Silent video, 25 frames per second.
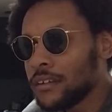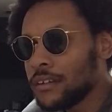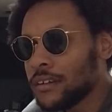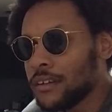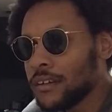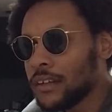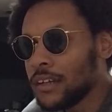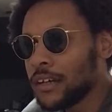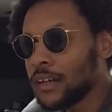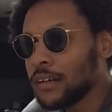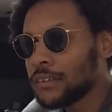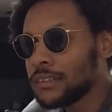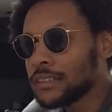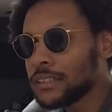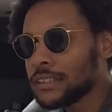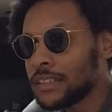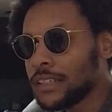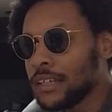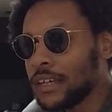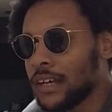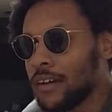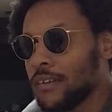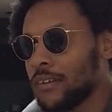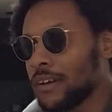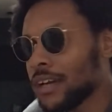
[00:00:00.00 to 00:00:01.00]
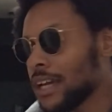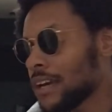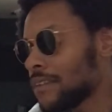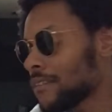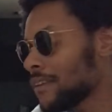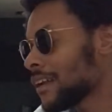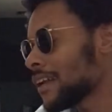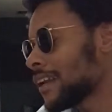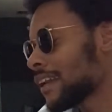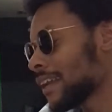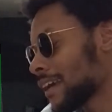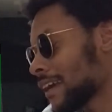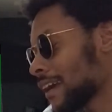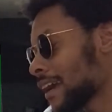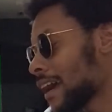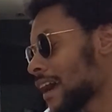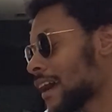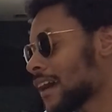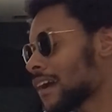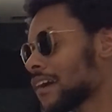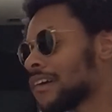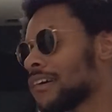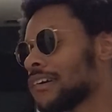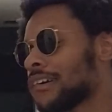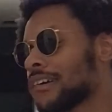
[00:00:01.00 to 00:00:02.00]
You know what I'm saying? I don't care what that nigga
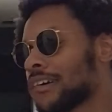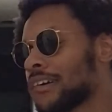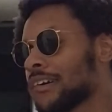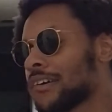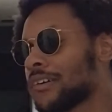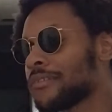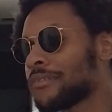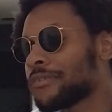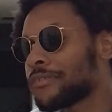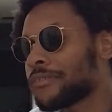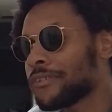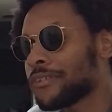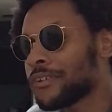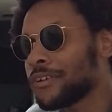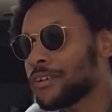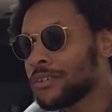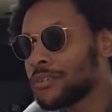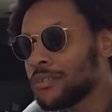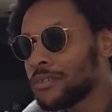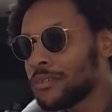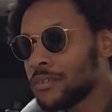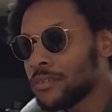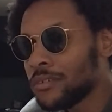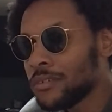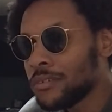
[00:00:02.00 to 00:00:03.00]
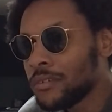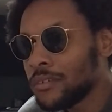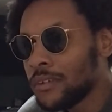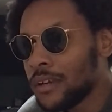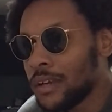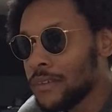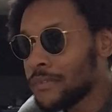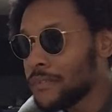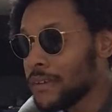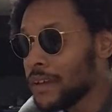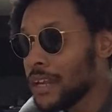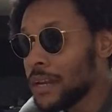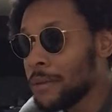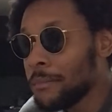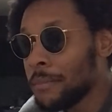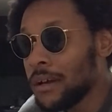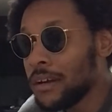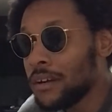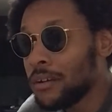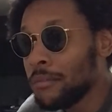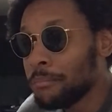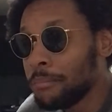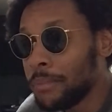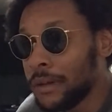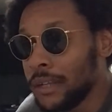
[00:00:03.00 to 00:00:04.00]
got going on for real. If ain't about
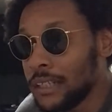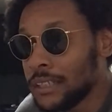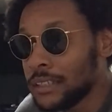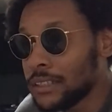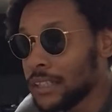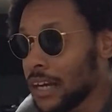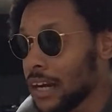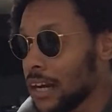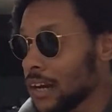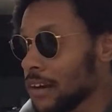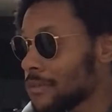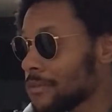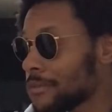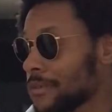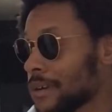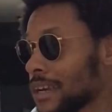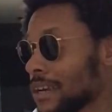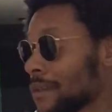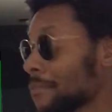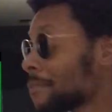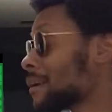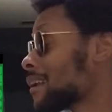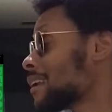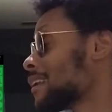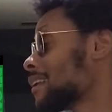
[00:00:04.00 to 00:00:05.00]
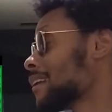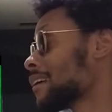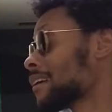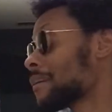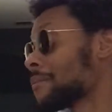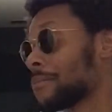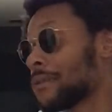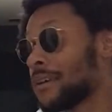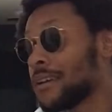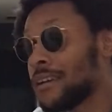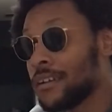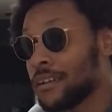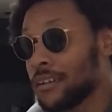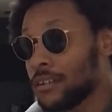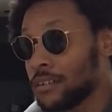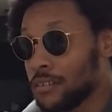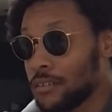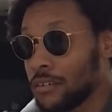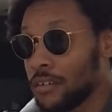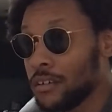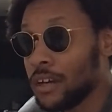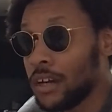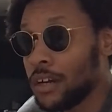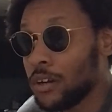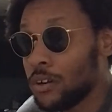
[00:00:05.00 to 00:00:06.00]
no business, I don't care about that nigga, bro.
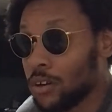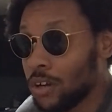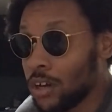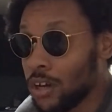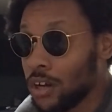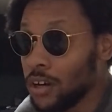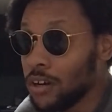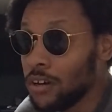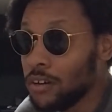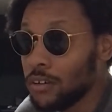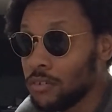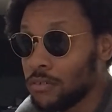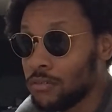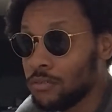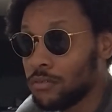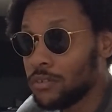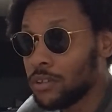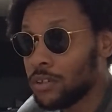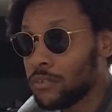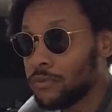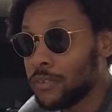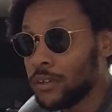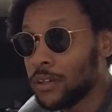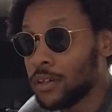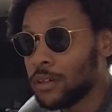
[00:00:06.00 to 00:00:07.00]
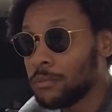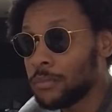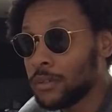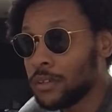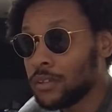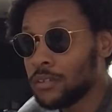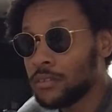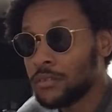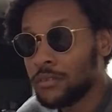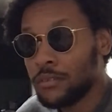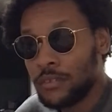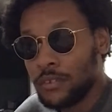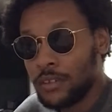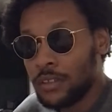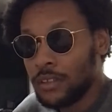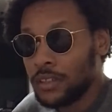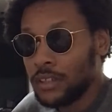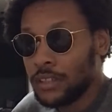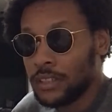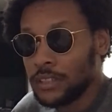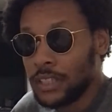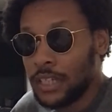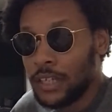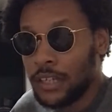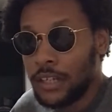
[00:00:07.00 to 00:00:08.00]
Like, no code. You feel me?
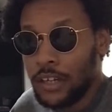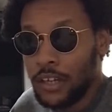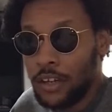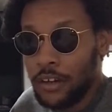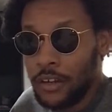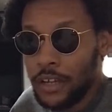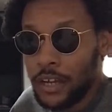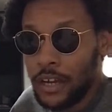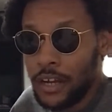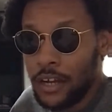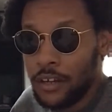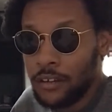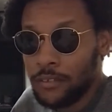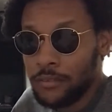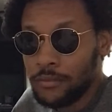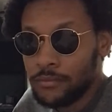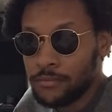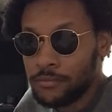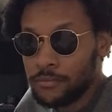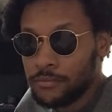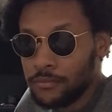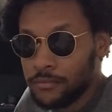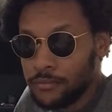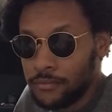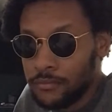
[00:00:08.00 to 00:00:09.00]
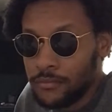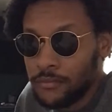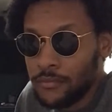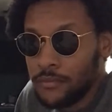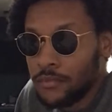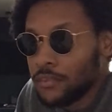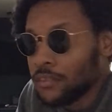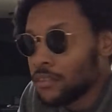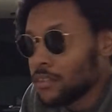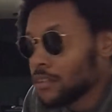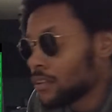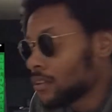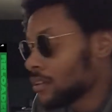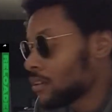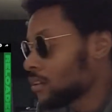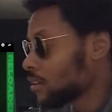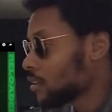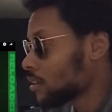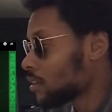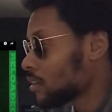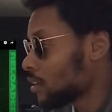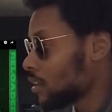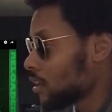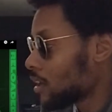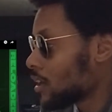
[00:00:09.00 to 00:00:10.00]
Let's get it, though, y'all.
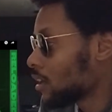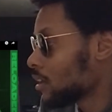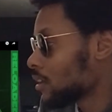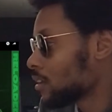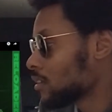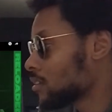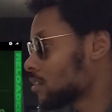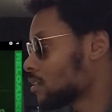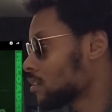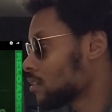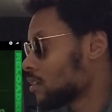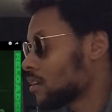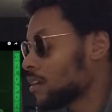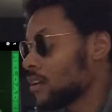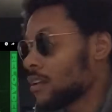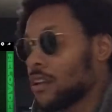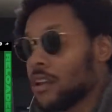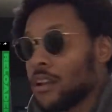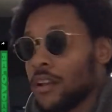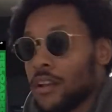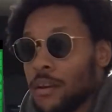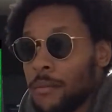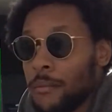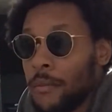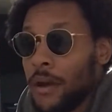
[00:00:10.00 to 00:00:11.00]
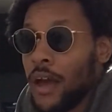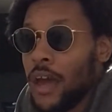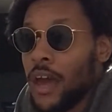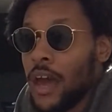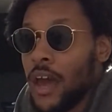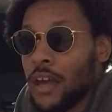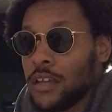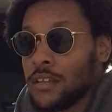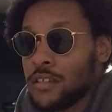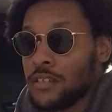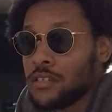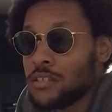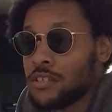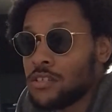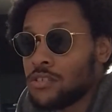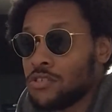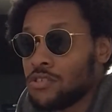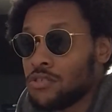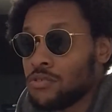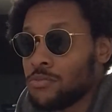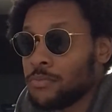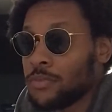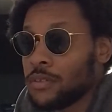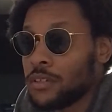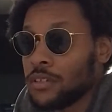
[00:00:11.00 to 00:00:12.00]
Like, my exes
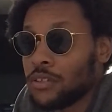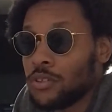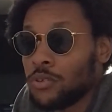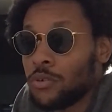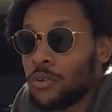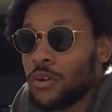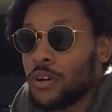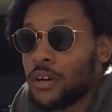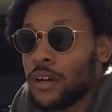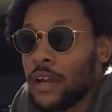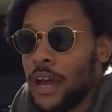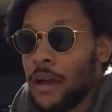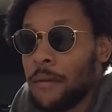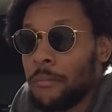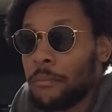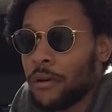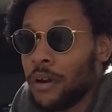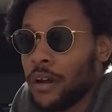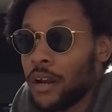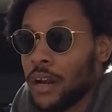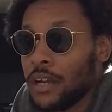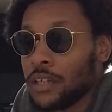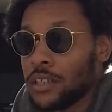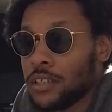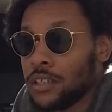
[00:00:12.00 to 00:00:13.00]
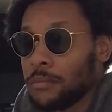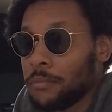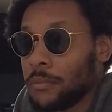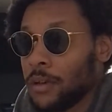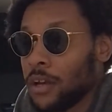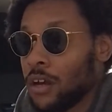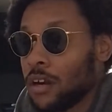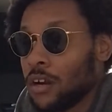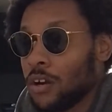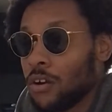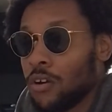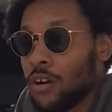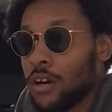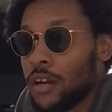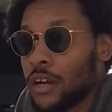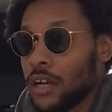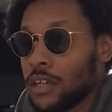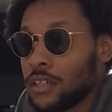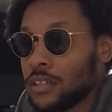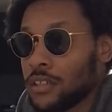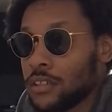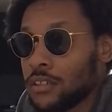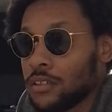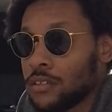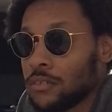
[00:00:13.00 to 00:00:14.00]
used to be doing that, bro. That shit be annoying.
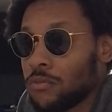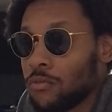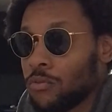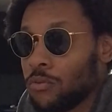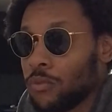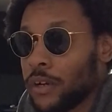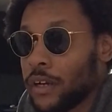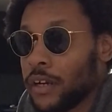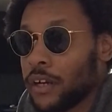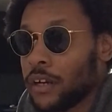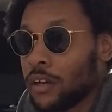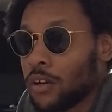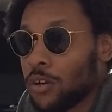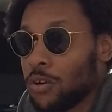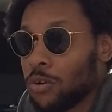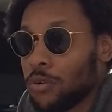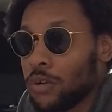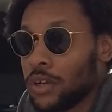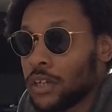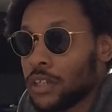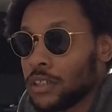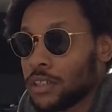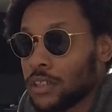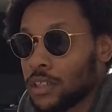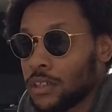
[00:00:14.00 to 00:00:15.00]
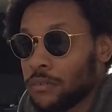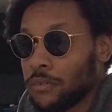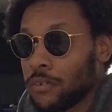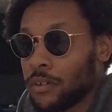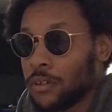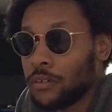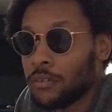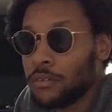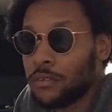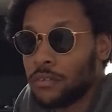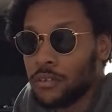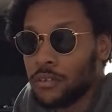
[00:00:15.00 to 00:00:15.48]
That shit some weird, corny shit, bro.